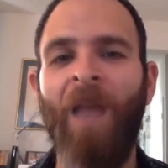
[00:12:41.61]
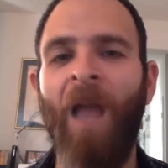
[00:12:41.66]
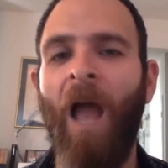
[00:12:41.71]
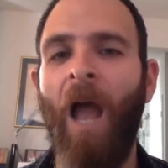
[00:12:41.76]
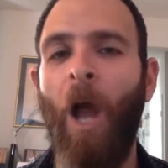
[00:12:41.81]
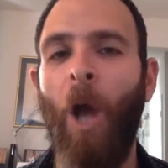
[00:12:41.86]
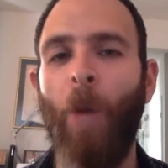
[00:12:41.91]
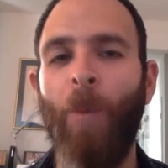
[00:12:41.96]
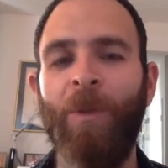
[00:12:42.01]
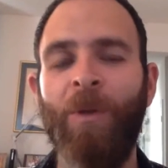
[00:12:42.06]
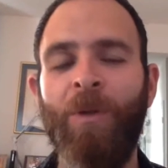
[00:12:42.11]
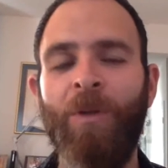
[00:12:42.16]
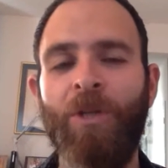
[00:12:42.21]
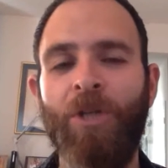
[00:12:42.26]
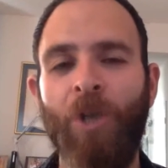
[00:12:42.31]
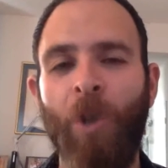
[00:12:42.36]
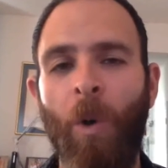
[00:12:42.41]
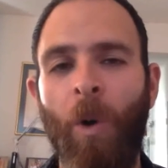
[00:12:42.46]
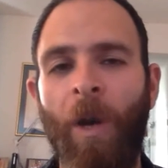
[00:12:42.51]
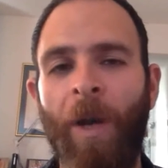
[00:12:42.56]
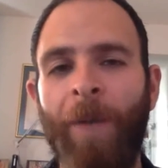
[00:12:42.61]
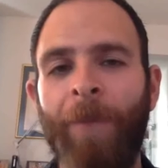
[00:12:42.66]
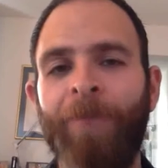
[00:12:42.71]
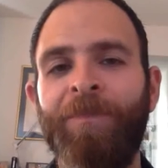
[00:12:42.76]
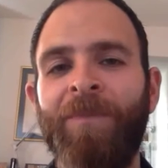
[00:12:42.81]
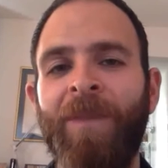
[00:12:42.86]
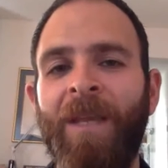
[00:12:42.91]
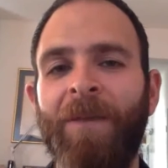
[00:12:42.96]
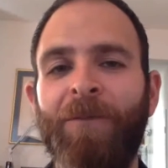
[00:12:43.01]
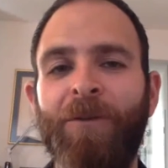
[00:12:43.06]
I hope you enjoy.
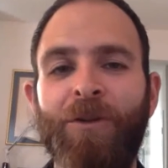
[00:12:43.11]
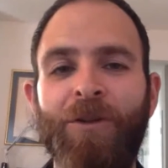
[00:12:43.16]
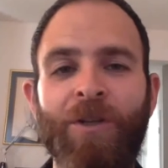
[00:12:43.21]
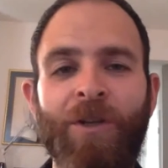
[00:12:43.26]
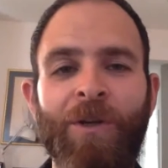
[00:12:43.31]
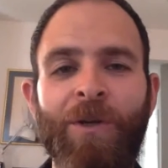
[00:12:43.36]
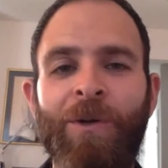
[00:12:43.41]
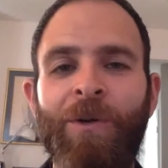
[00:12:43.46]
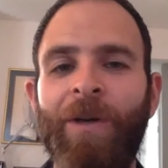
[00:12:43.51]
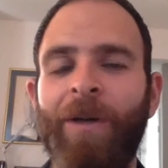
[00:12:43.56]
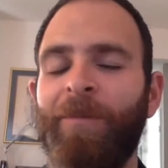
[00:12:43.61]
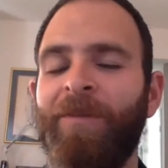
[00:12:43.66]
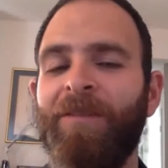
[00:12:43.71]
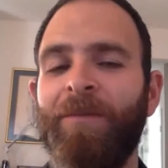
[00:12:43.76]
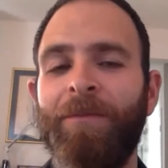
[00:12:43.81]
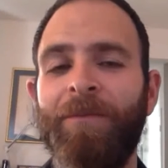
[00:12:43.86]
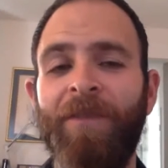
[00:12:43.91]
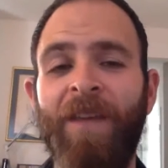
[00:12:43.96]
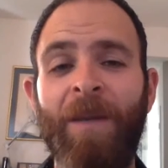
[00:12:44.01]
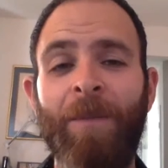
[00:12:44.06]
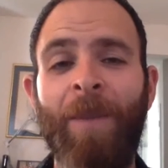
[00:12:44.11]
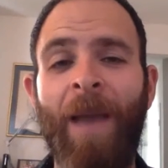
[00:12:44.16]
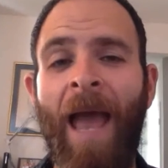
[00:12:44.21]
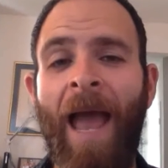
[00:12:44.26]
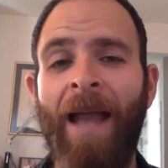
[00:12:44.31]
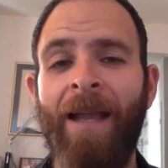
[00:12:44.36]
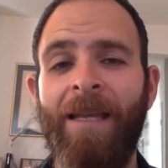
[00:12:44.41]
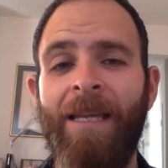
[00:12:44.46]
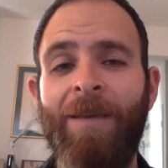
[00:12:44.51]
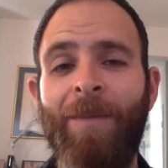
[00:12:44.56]
If you do, give me some feedback.